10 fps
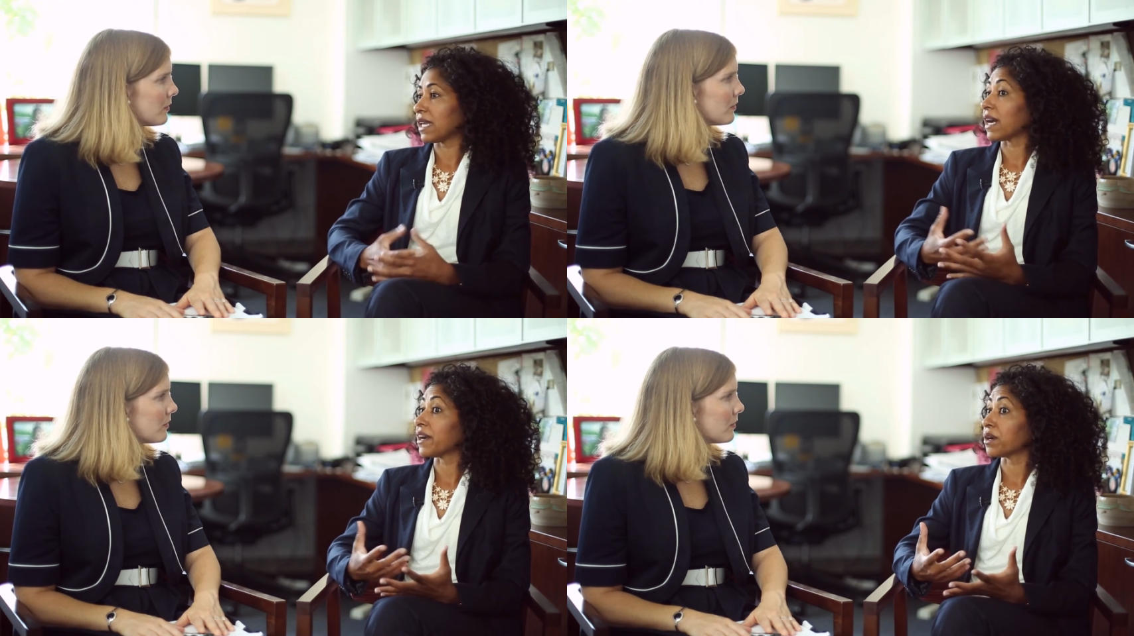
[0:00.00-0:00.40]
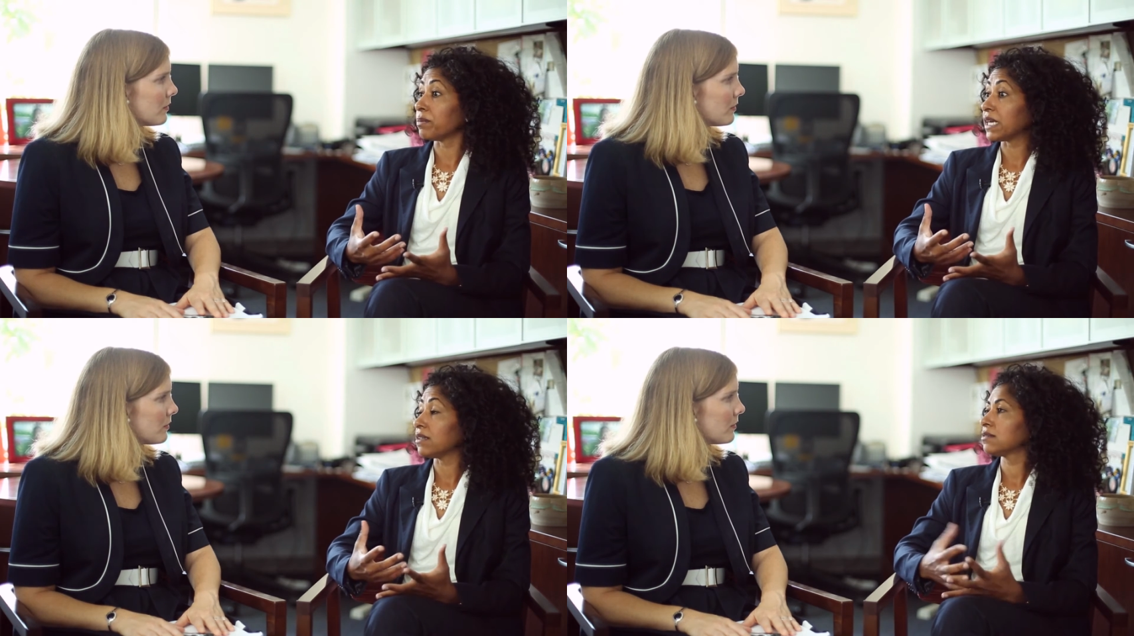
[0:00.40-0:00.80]
Speaker 1: an
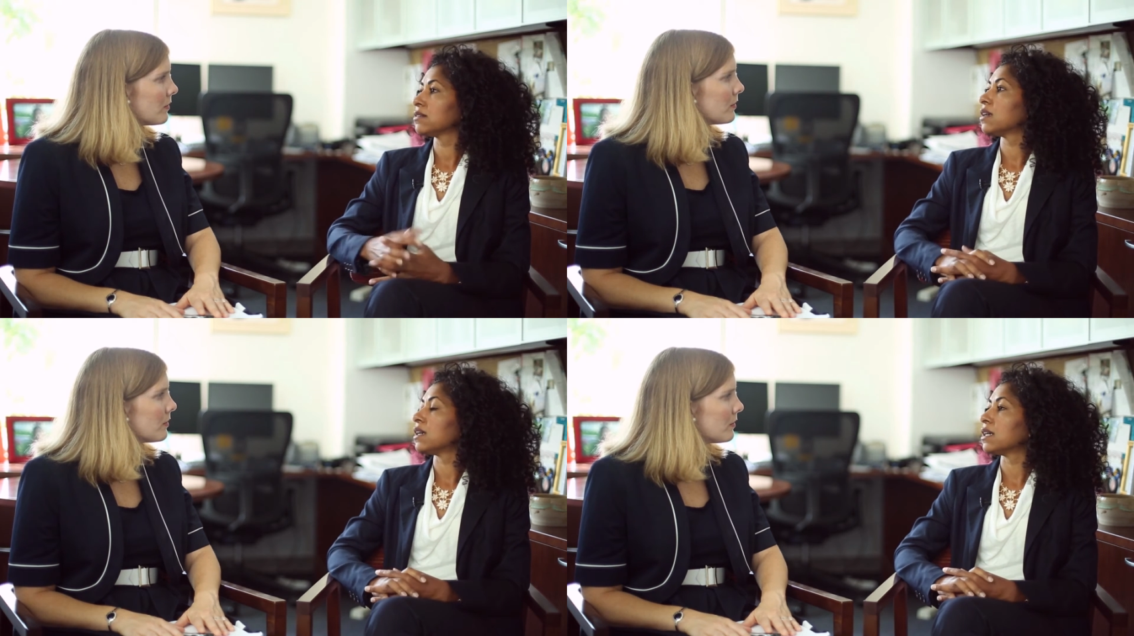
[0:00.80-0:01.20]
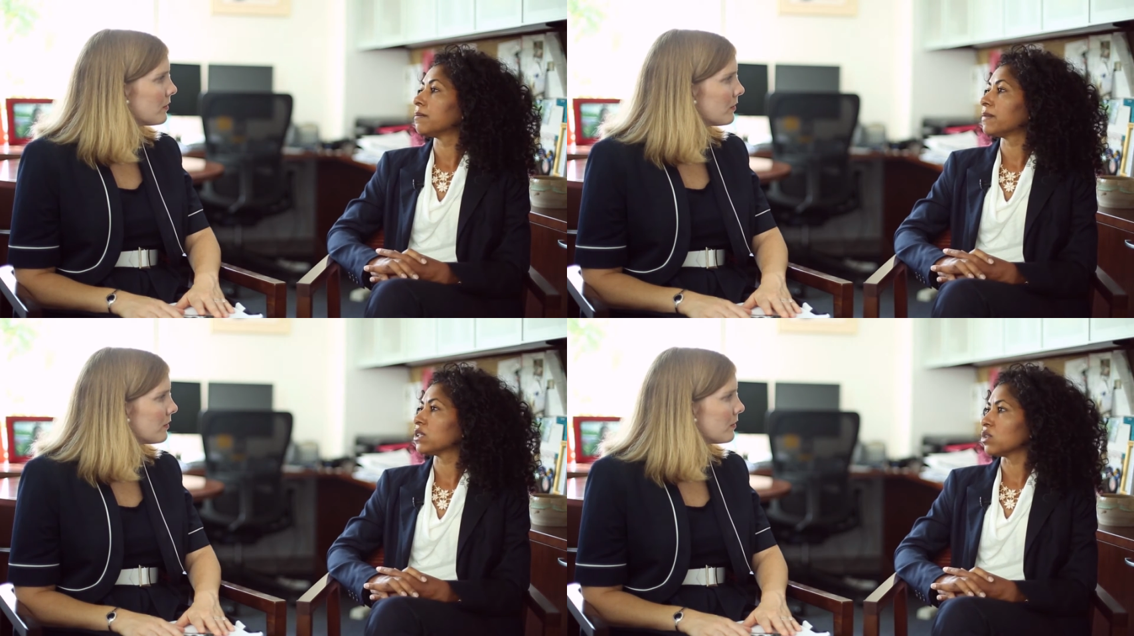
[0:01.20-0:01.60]
IRB,
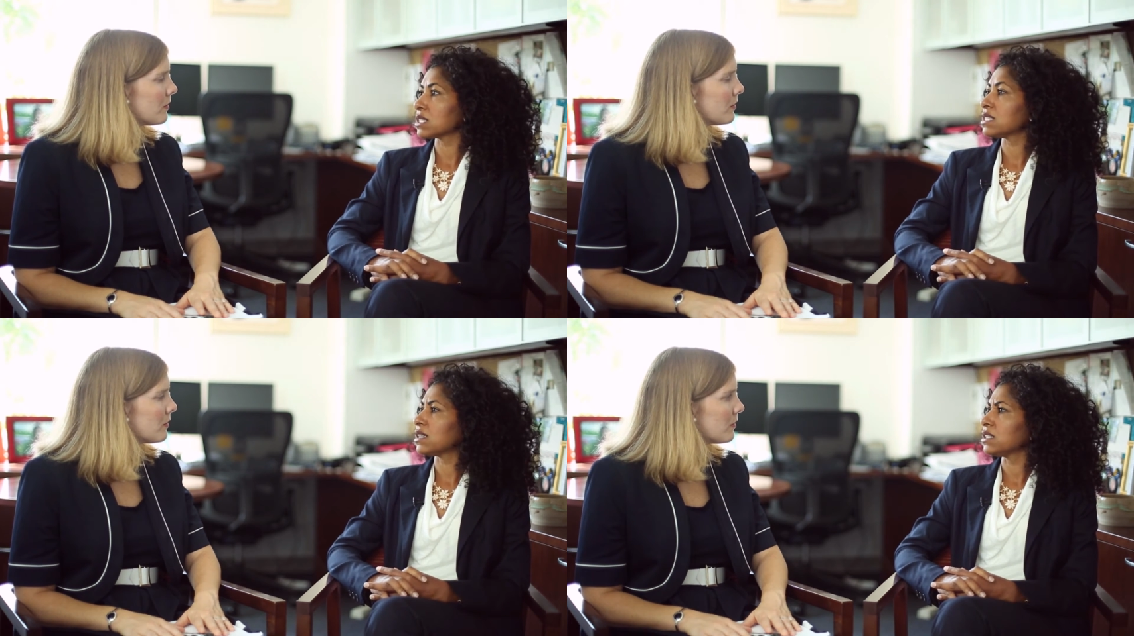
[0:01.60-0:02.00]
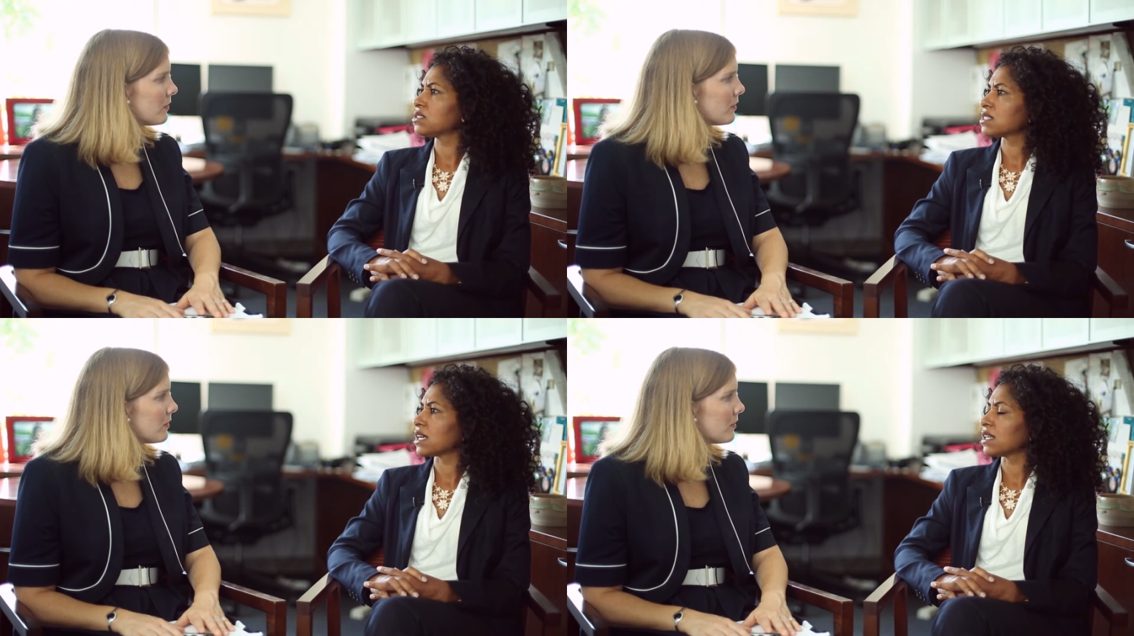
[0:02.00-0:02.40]
um, that looks at each
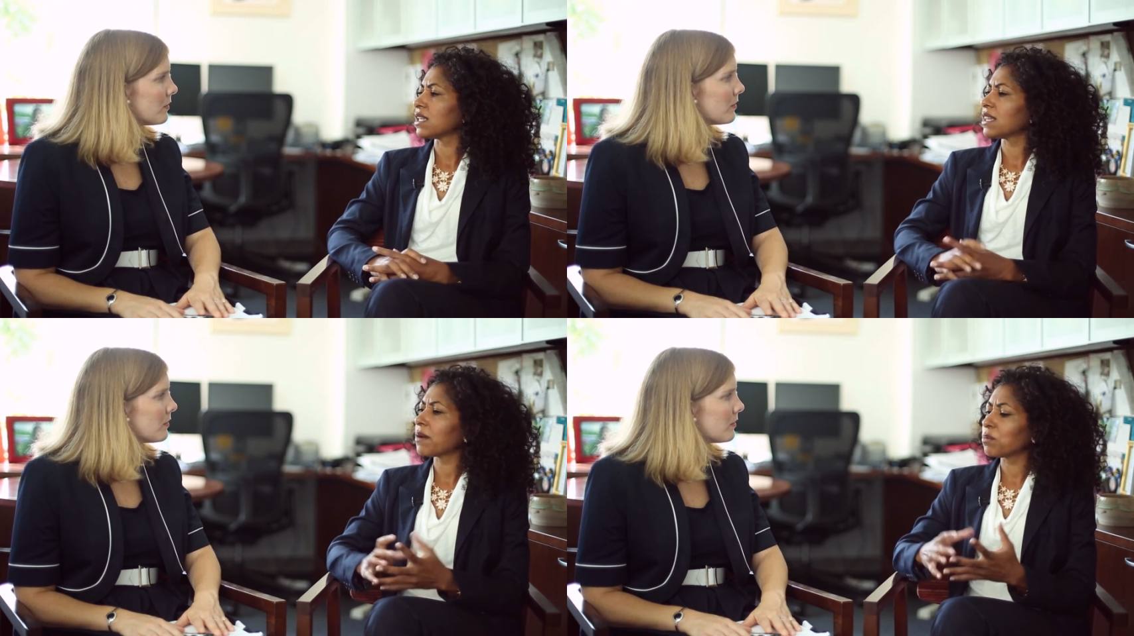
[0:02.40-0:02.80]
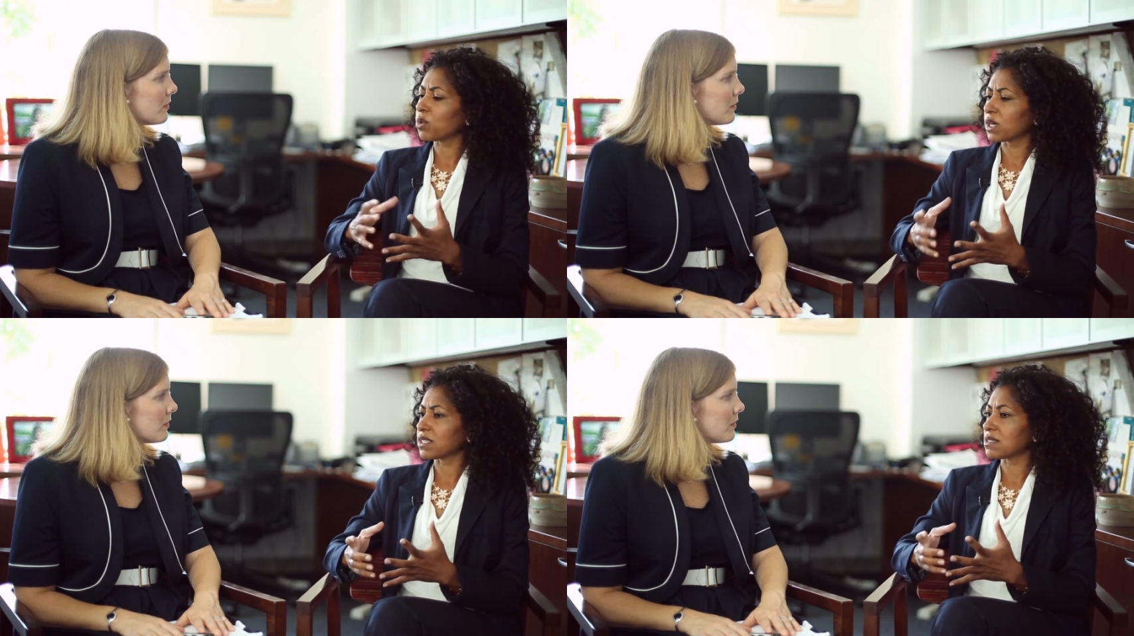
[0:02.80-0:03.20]
study, and that board